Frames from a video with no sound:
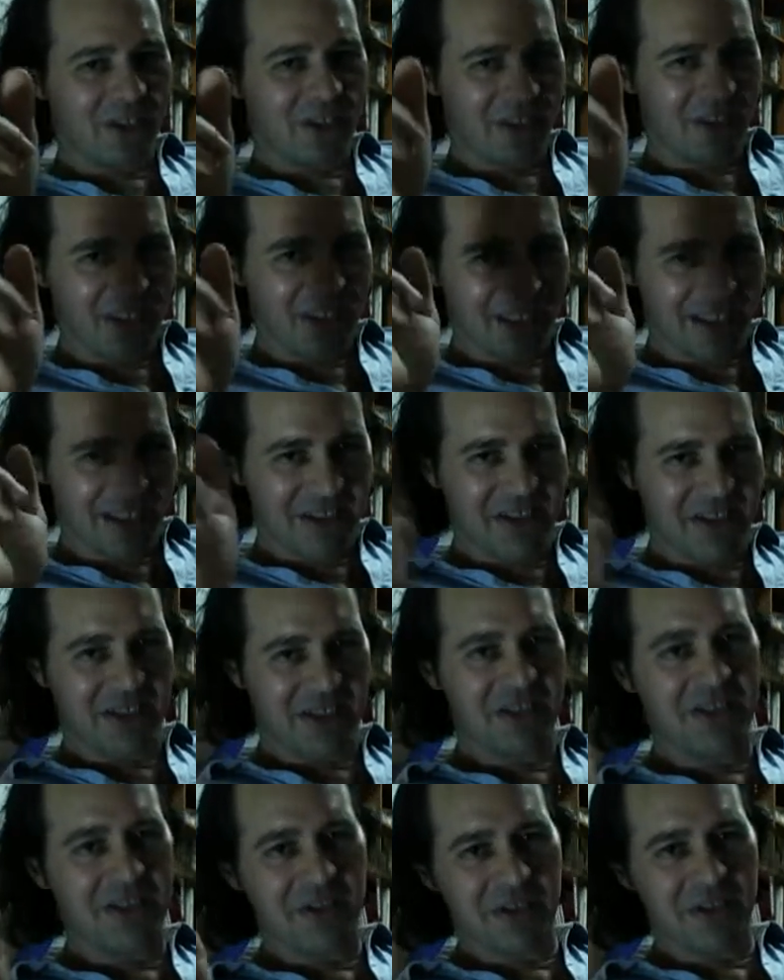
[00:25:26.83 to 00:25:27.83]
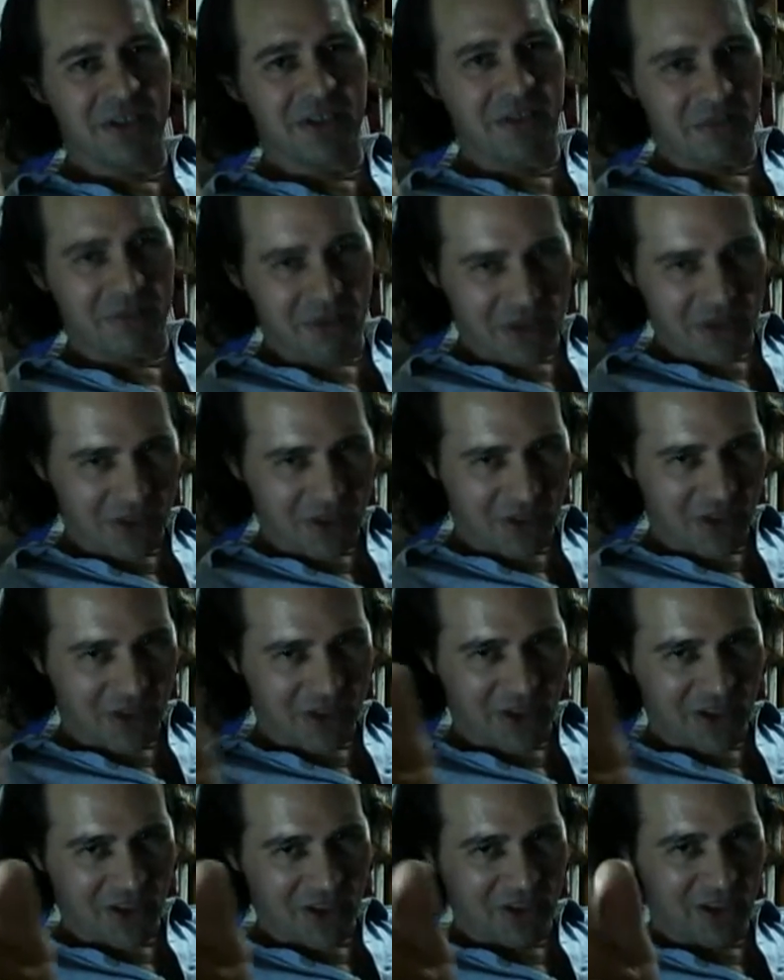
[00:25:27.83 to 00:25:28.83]
Okay, let's just use this for the start.
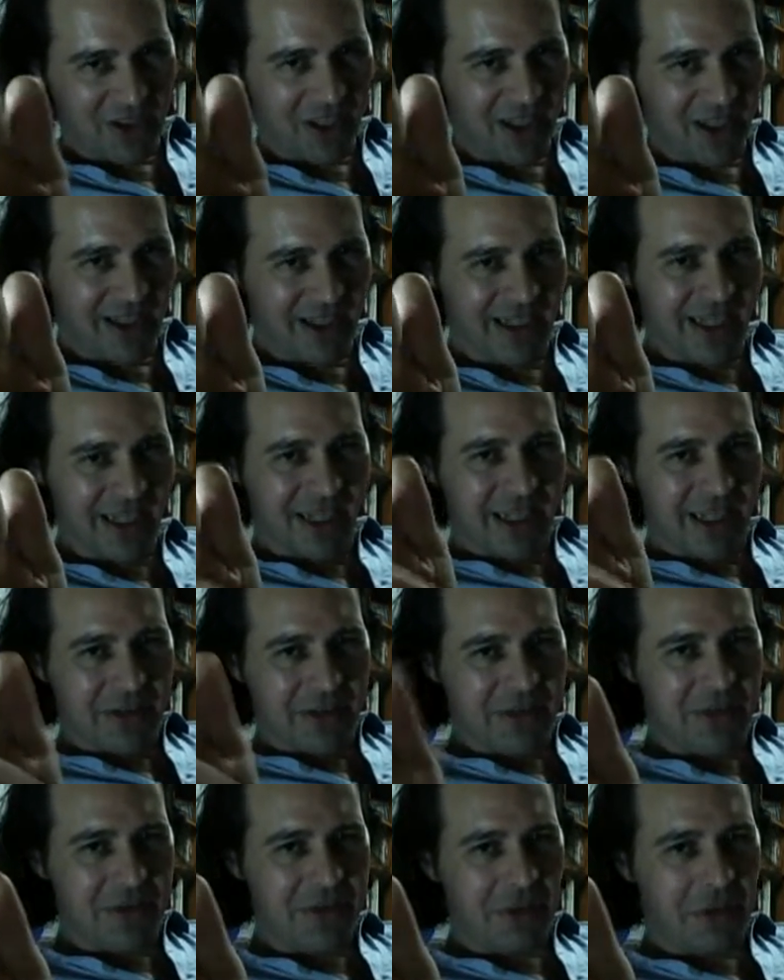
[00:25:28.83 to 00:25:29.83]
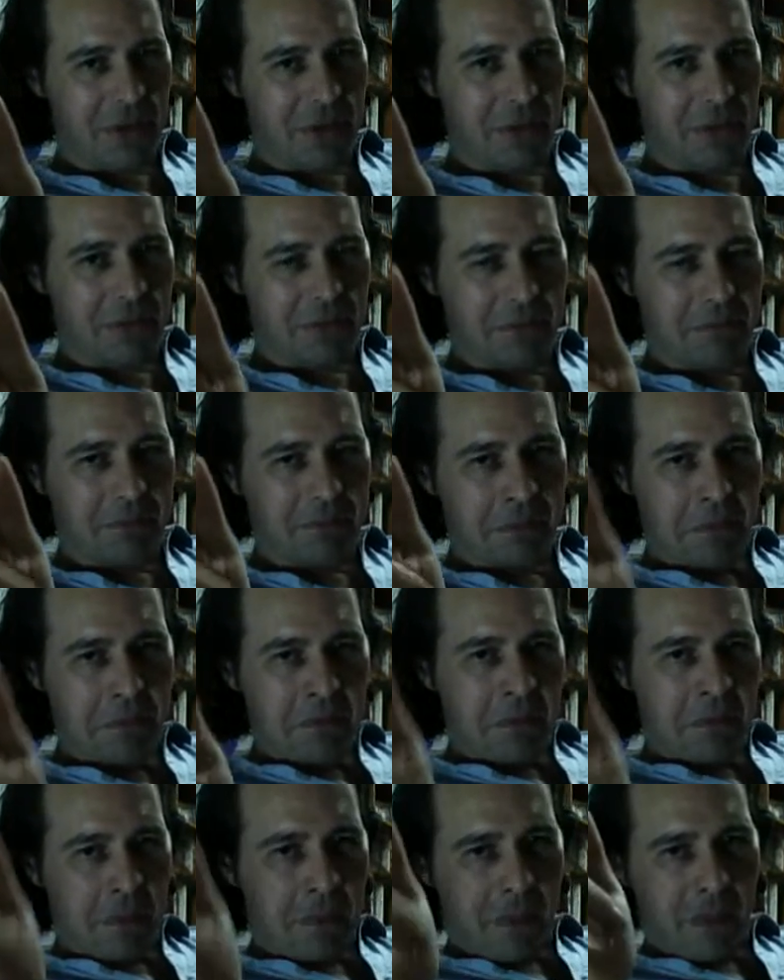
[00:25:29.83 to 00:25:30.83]
Okay, so
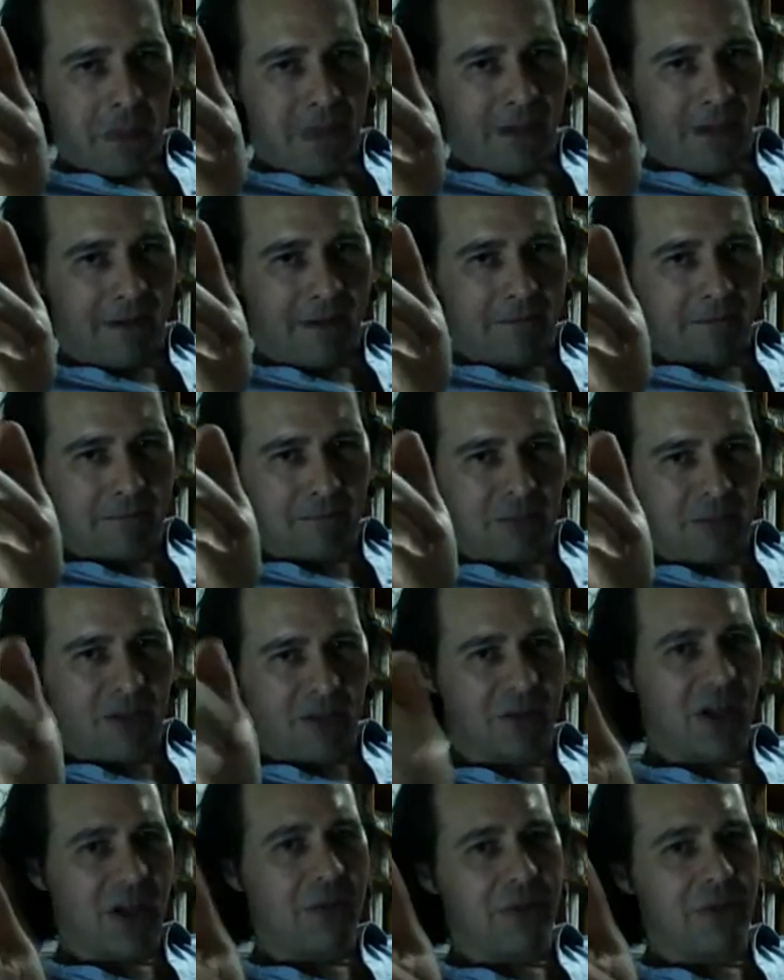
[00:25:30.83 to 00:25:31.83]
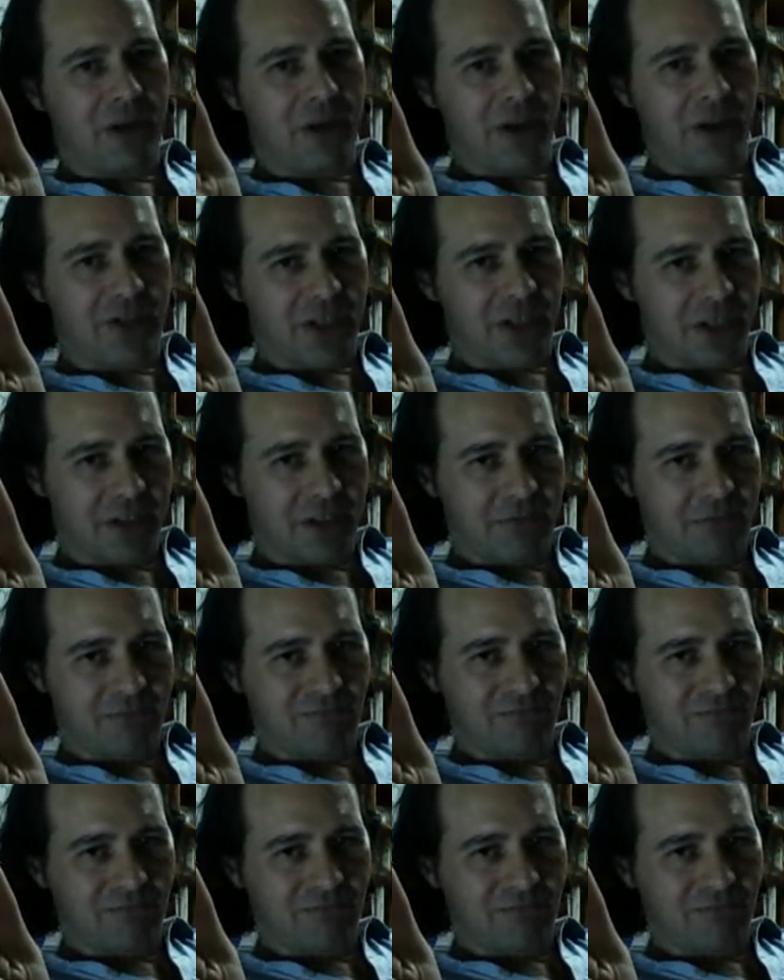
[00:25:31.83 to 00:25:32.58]
you've got a project.